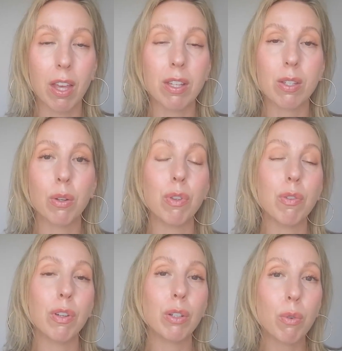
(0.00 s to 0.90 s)
So if
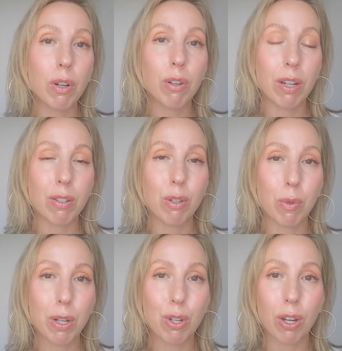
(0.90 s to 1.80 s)
you've ignored your
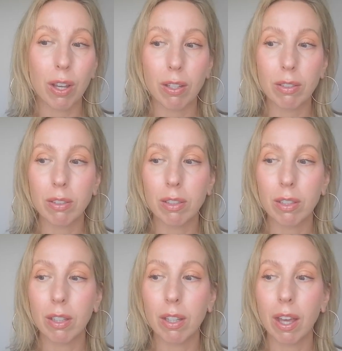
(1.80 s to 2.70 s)
intuition
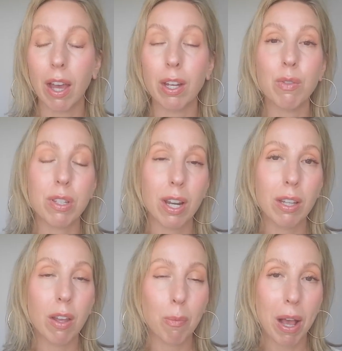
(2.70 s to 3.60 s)
and you've stayed
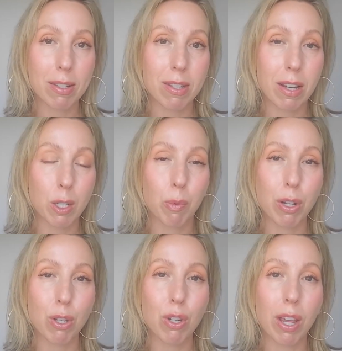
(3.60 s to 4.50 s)
long past the
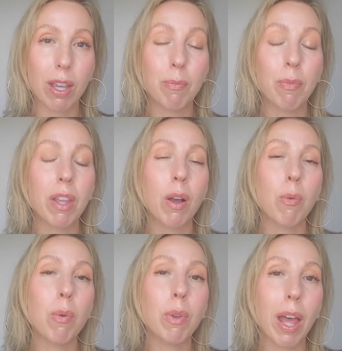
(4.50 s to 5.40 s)
expiration date,
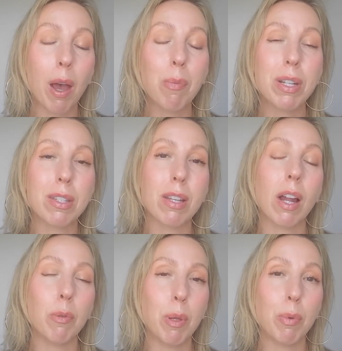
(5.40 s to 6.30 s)
what will happen is a lot
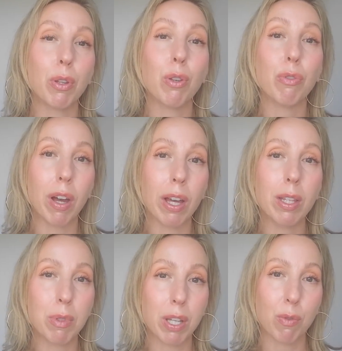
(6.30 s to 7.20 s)
of people who find
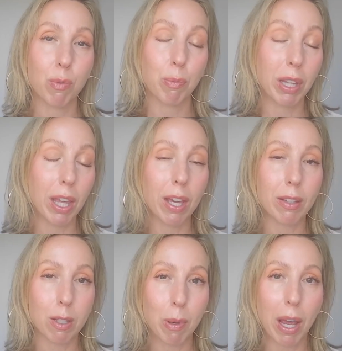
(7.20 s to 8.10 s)
themselves playing out
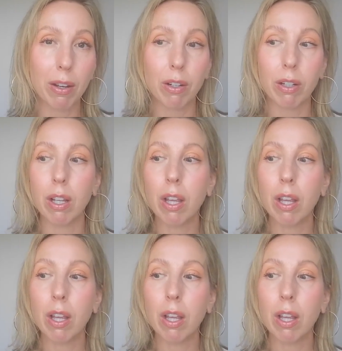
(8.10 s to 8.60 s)
this pattern